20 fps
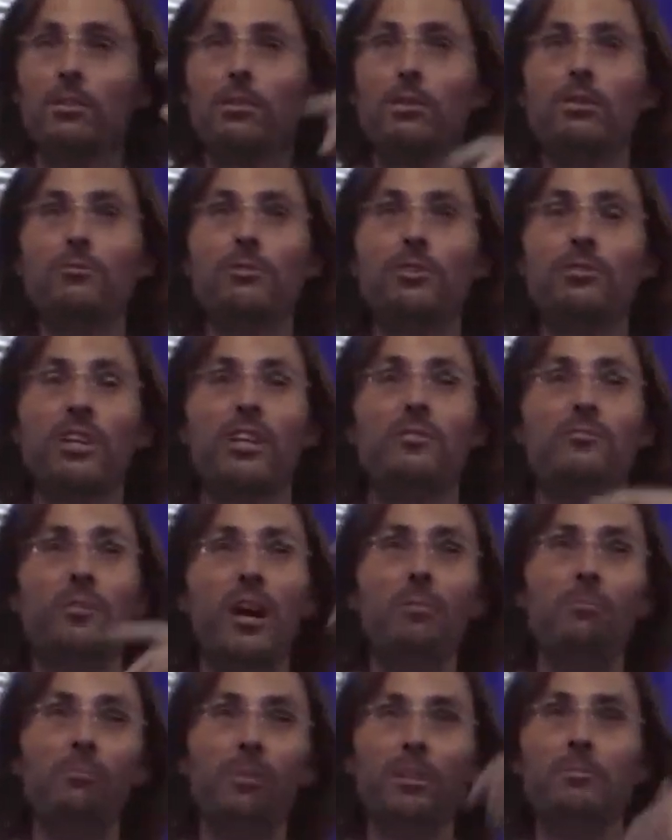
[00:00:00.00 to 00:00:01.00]
The law of attraction.
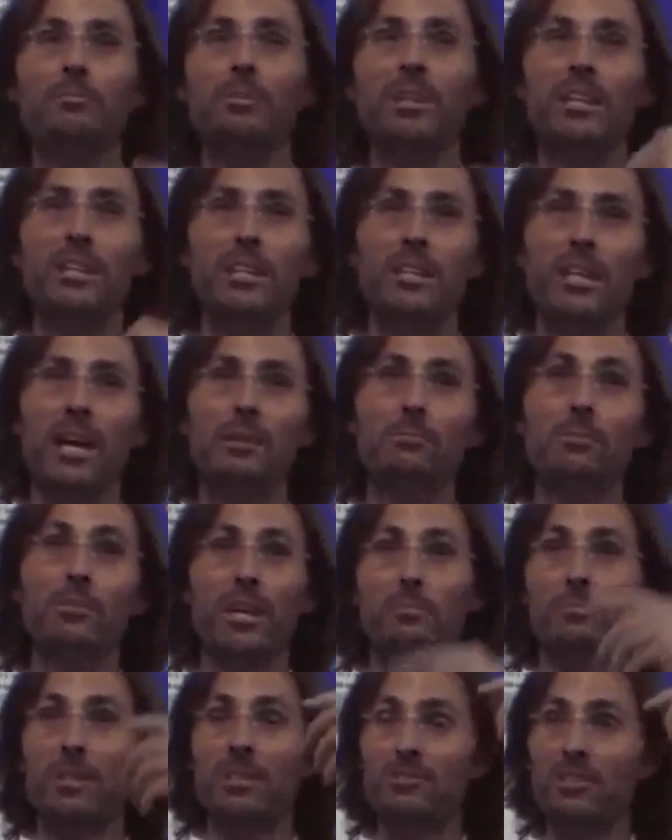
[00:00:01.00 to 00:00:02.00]
If I'm completely
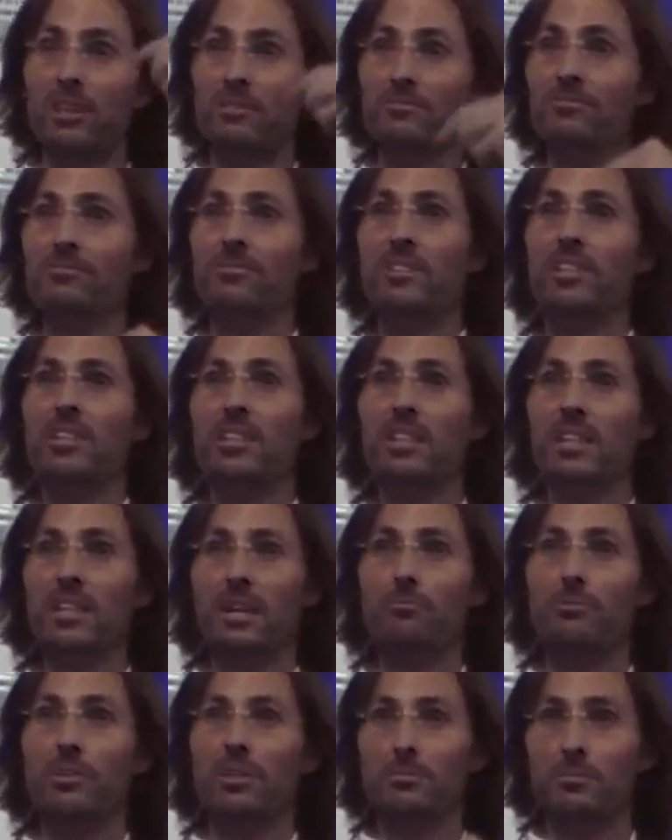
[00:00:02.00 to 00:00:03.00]
humble, that means I'm
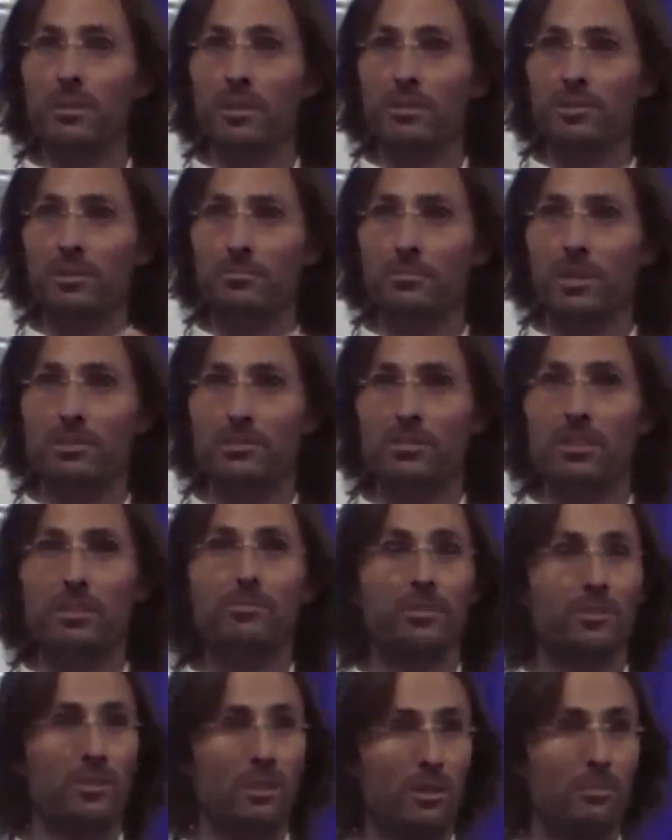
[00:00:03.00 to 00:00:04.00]
feeling every emotion
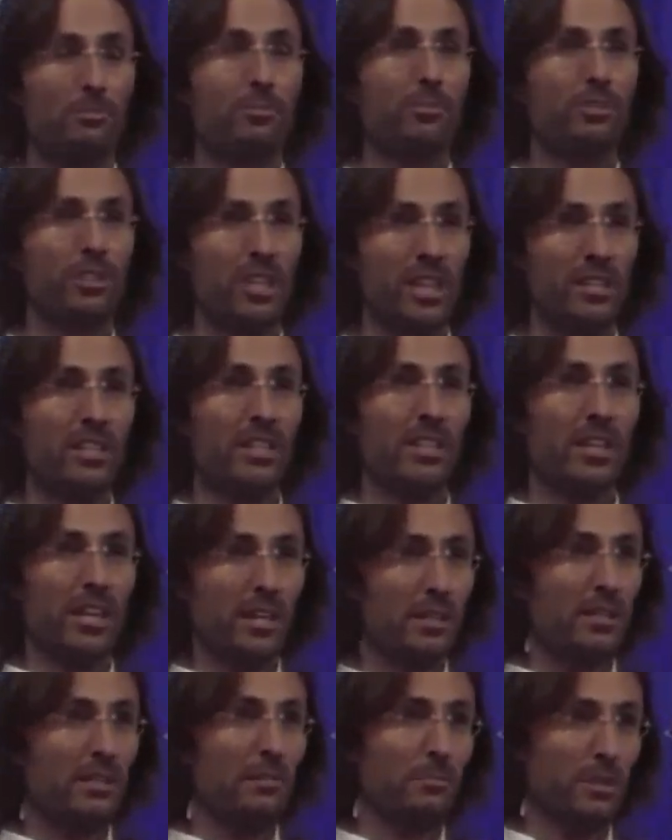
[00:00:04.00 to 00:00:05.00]
myself and not
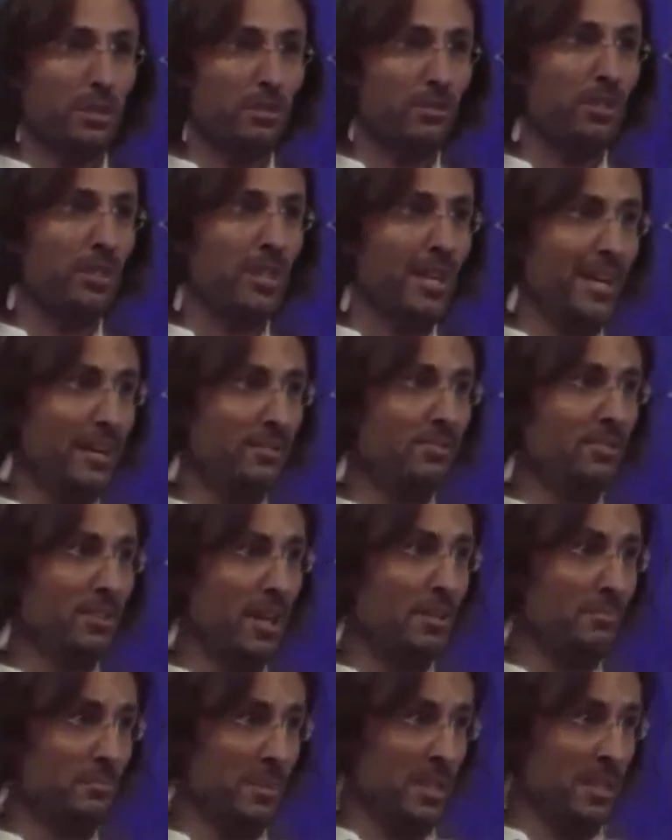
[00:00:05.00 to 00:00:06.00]
projecting any emotion
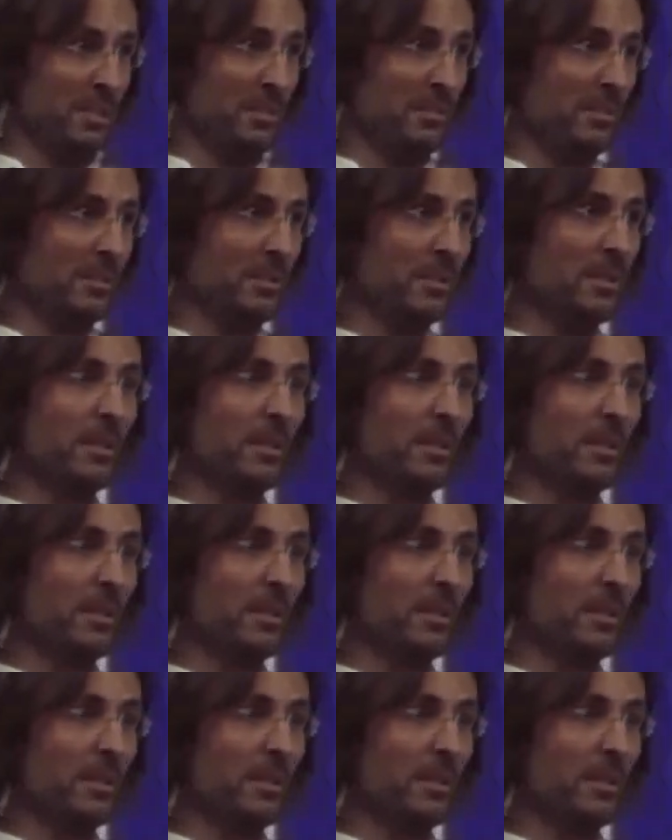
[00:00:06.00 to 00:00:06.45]
outside of me.